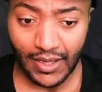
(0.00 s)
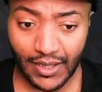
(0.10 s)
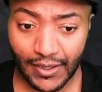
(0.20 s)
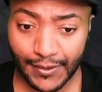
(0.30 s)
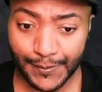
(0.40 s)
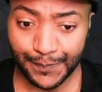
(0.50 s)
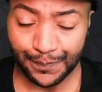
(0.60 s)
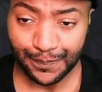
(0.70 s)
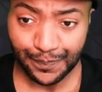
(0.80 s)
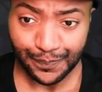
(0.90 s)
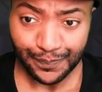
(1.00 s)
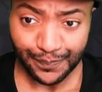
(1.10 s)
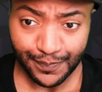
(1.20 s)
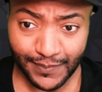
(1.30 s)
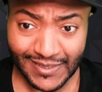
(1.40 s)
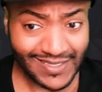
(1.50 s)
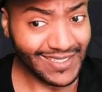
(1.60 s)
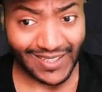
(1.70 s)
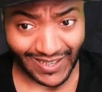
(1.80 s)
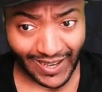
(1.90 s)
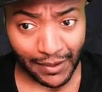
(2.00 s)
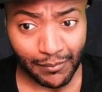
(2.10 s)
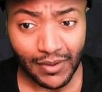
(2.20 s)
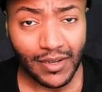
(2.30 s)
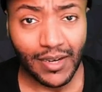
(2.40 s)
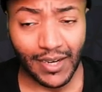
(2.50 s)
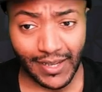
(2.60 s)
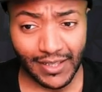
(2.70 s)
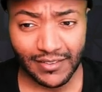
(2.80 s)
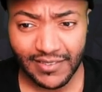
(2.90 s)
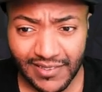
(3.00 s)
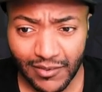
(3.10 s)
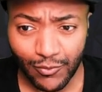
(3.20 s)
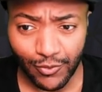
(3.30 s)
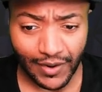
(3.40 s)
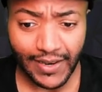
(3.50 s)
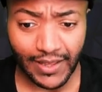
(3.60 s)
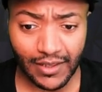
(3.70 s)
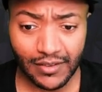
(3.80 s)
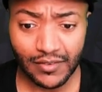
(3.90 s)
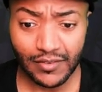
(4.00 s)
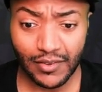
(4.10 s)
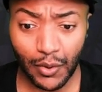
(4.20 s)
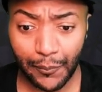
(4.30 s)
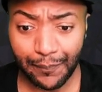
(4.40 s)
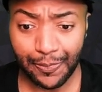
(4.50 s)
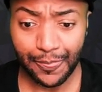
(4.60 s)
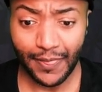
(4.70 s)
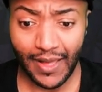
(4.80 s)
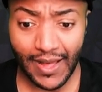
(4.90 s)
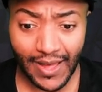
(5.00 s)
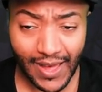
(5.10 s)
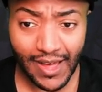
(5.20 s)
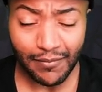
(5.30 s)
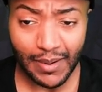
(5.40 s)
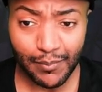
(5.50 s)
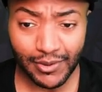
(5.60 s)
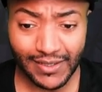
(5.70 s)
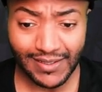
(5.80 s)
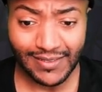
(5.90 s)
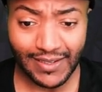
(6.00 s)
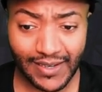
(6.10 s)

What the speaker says: in the game against Reading. So I have my predicted